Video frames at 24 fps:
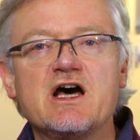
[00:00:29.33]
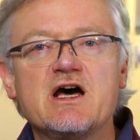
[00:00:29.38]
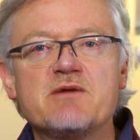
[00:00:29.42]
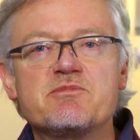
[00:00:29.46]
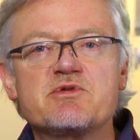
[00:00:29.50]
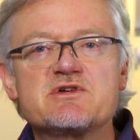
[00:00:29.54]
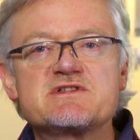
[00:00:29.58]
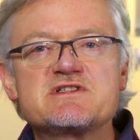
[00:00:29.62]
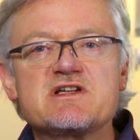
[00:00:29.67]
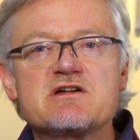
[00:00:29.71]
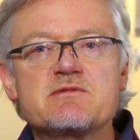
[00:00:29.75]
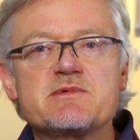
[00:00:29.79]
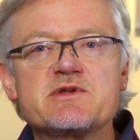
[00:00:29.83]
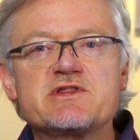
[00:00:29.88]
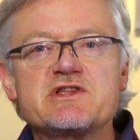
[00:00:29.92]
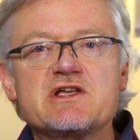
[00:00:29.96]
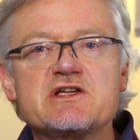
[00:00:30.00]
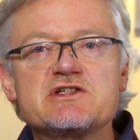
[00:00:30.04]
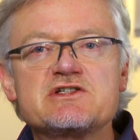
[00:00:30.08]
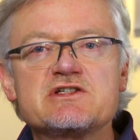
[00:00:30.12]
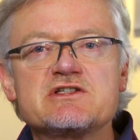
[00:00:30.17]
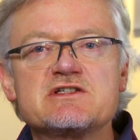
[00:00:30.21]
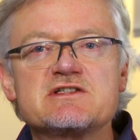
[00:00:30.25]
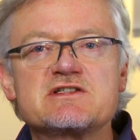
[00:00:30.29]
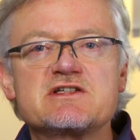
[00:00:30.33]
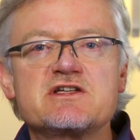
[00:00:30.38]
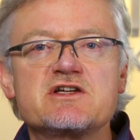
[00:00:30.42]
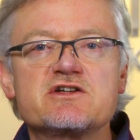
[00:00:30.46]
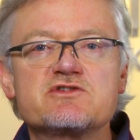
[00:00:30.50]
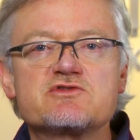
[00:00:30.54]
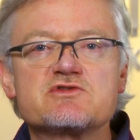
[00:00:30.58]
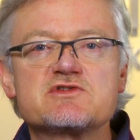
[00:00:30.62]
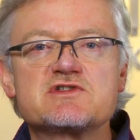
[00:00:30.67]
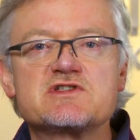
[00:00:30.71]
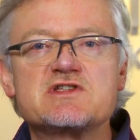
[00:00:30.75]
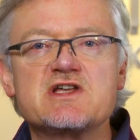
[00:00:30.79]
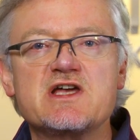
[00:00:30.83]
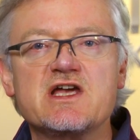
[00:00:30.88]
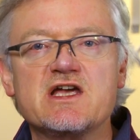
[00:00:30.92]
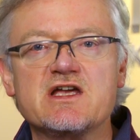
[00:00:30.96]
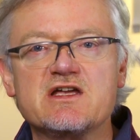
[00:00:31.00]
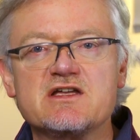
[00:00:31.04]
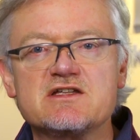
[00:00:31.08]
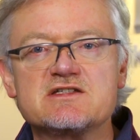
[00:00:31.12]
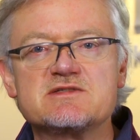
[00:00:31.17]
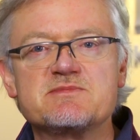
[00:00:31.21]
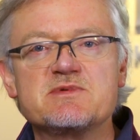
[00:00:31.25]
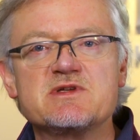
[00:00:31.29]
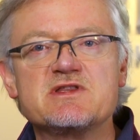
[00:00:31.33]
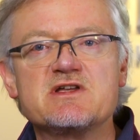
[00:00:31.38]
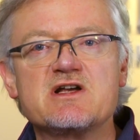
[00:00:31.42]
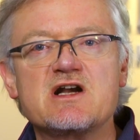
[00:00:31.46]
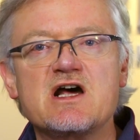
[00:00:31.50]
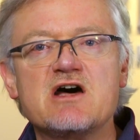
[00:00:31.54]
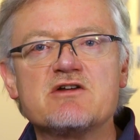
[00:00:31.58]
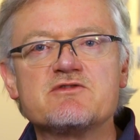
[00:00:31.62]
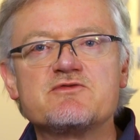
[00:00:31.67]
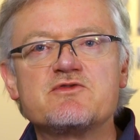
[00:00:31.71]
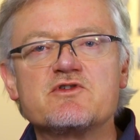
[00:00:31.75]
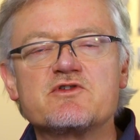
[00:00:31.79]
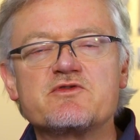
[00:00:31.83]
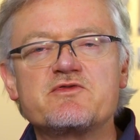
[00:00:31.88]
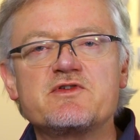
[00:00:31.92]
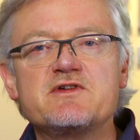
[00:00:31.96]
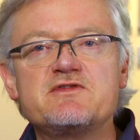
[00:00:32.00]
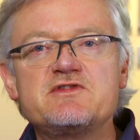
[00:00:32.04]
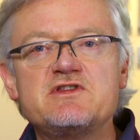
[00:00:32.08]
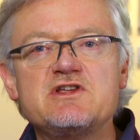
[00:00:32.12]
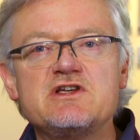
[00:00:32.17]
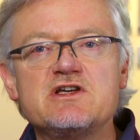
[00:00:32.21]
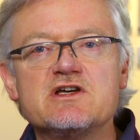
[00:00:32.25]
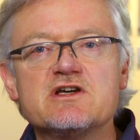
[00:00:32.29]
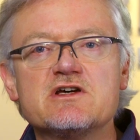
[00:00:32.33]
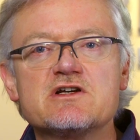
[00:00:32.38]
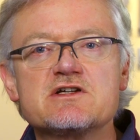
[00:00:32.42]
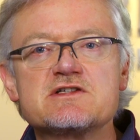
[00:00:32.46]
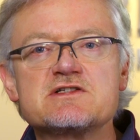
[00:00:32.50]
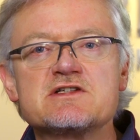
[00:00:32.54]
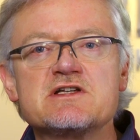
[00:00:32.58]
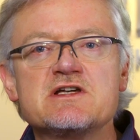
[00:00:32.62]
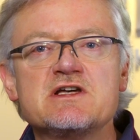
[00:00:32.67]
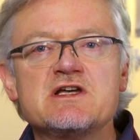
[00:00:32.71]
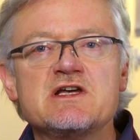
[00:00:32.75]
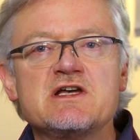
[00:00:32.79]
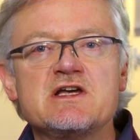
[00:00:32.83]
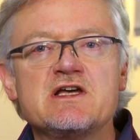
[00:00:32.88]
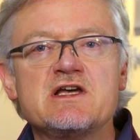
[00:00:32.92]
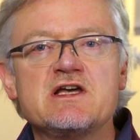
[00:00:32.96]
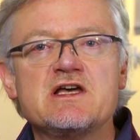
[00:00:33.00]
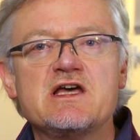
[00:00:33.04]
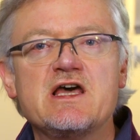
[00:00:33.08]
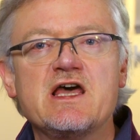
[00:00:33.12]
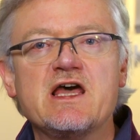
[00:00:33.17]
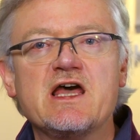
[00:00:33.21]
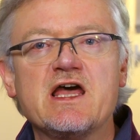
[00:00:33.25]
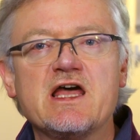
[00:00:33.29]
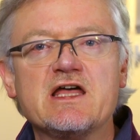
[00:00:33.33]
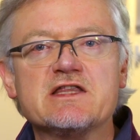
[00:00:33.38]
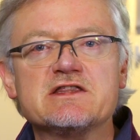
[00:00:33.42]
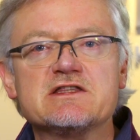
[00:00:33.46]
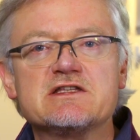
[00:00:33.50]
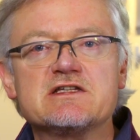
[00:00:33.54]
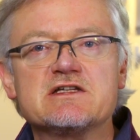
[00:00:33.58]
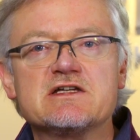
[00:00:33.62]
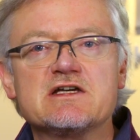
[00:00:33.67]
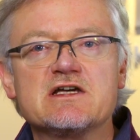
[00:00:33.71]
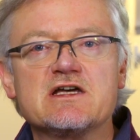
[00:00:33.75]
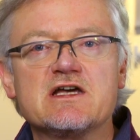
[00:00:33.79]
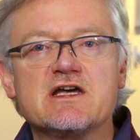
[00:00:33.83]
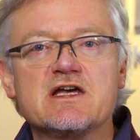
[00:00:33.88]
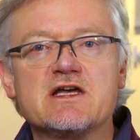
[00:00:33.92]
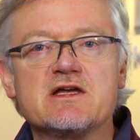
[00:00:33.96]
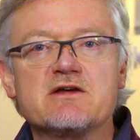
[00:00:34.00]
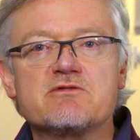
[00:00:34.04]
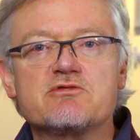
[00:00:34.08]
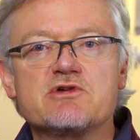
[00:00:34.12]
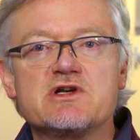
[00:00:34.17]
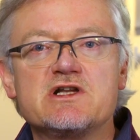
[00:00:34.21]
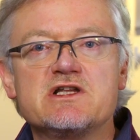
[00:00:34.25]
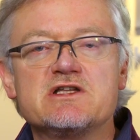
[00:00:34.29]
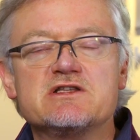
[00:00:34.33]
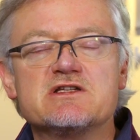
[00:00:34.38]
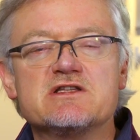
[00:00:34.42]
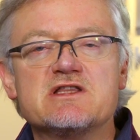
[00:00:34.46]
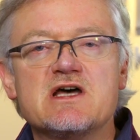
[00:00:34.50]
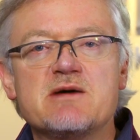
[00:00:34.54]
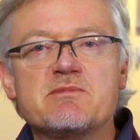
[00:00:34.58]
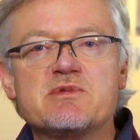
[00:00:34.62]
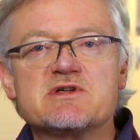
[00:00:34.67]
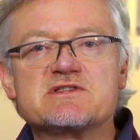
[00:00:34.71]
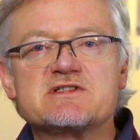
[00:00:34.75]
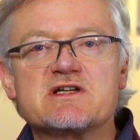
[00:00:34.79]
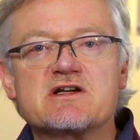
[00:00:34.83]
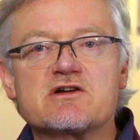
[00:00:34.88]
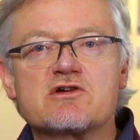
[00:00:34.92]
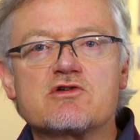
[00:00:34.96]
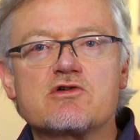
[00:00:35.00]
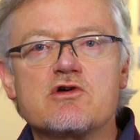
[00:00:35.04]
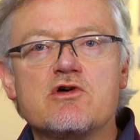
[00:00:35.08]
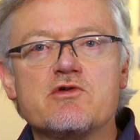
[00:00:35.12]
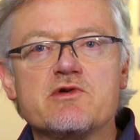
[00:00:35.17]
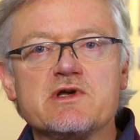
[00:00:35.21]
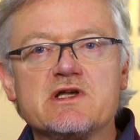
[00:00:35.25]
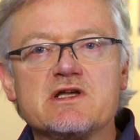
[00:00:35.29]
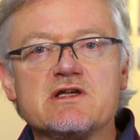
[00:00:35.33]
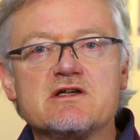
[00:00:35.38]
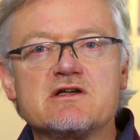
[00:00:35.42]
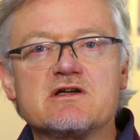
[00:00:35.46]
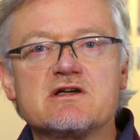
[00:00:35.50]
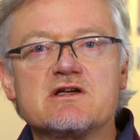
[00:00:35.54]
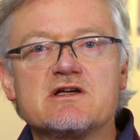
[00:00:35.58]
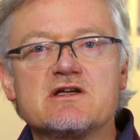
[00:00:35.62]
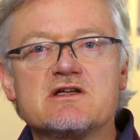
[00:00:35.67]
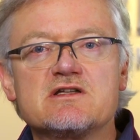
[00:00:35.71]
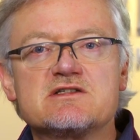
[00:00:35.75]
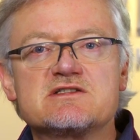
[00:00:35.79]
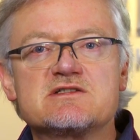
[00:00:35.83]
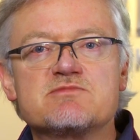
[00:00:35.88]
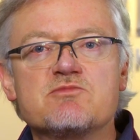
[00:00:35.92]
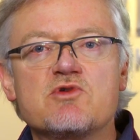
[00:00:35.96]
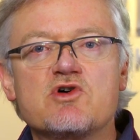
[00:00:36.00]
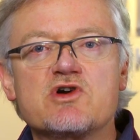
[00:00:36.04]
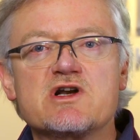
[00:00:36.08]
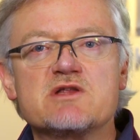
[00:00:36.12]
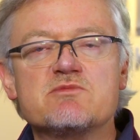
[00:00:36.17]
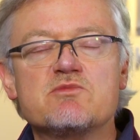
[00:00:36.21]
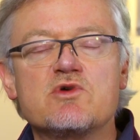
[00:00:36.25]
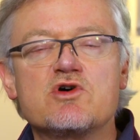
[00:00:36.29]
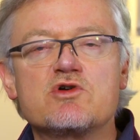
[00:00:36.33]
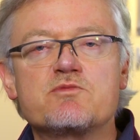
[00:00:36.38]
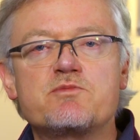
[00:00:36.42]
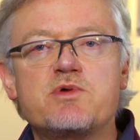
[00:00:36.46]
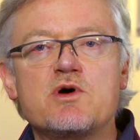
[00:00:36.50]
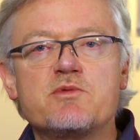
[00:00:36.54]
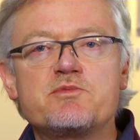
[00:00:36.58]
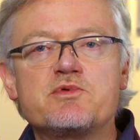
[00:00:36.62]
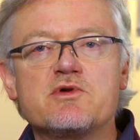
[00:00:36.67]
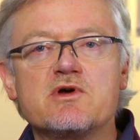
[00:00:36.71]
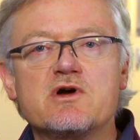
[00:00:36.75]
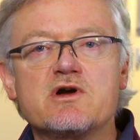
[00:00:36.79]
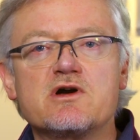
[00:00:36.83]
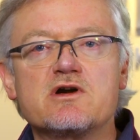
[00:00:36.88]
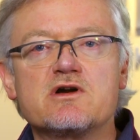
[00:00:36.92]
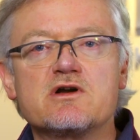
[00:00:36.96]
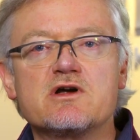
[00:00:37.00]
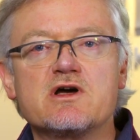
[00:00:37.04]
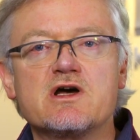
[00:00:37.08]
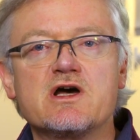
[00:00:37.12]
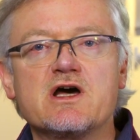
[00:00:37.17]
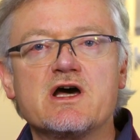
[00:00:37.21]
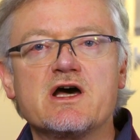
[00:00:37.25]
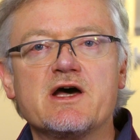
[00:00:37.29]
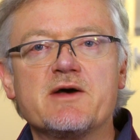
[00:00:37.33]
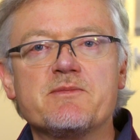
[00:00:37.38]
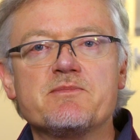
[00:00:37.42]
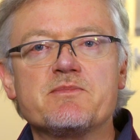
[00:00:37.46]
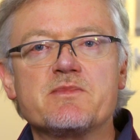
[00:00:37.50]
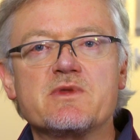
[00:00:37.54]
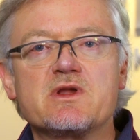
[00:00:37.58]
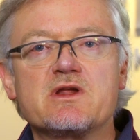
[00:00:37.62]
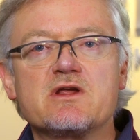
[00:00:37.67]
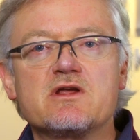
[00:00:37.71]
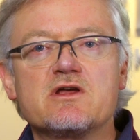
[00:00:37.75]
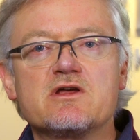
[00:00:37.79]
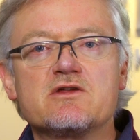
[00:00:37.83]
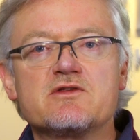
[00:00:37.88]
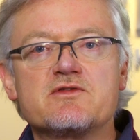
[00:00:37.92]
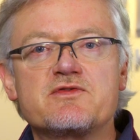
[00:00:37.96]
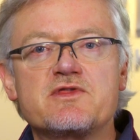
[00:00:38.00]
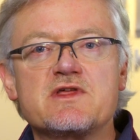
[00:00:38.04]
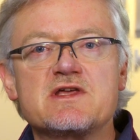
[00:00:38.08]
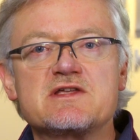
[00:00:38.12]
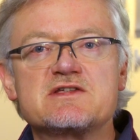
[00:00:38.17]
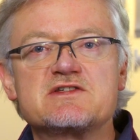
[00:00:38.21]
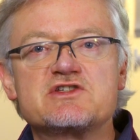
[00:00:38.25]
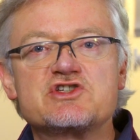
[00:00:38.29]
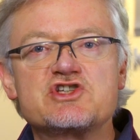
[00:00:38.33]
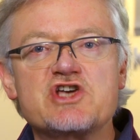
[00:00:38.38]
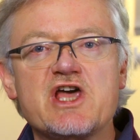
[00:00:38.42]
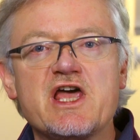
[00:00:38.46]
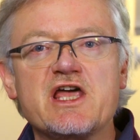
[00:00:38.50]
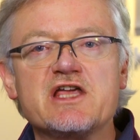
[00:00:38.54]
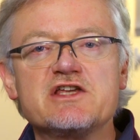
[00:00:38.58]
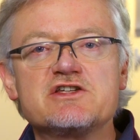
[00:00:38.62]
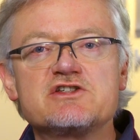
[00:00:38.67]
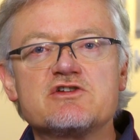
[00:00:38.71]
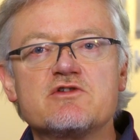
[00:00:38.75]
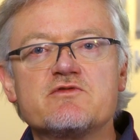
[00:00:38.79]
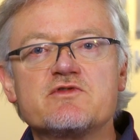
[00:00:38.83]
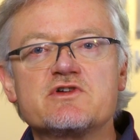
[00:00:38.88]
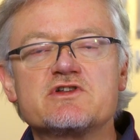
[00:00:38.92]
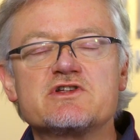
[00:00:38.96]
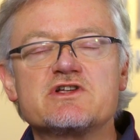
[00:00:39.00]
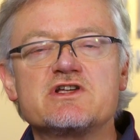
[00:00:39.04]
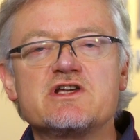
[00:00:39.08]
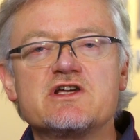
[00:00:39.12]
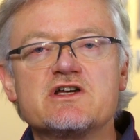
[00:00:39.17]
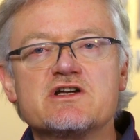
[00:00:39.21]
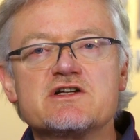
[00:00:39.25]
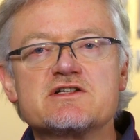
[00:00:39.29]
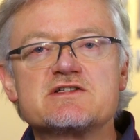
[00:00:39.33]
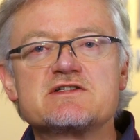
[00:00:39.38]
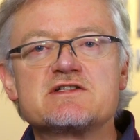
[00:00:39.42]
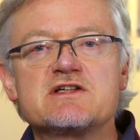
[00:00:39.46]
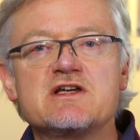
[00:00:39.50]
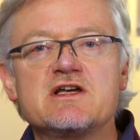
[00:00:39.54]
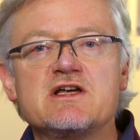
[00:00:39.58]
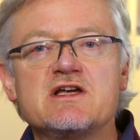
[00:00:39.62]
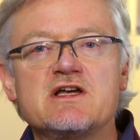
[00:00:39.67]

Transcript: Breast augmentation is here to stay. It's been around for 50 years and really the numbers are growing. It's more and more popular. Things change over the years.